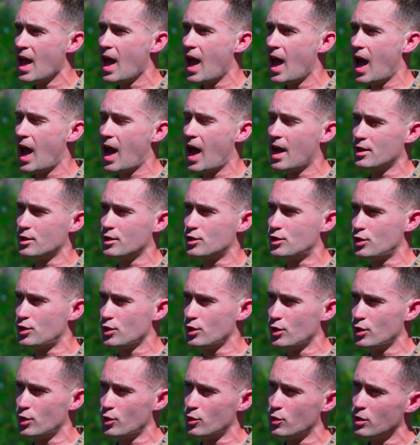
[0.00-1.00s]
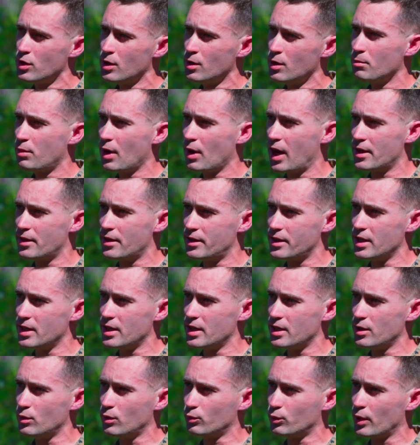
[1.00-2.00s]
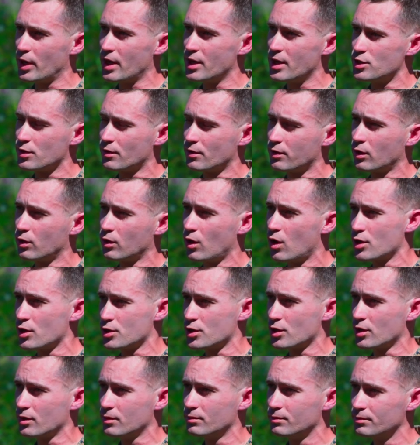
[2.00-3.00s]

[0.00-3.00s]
added to by the range of the launcher.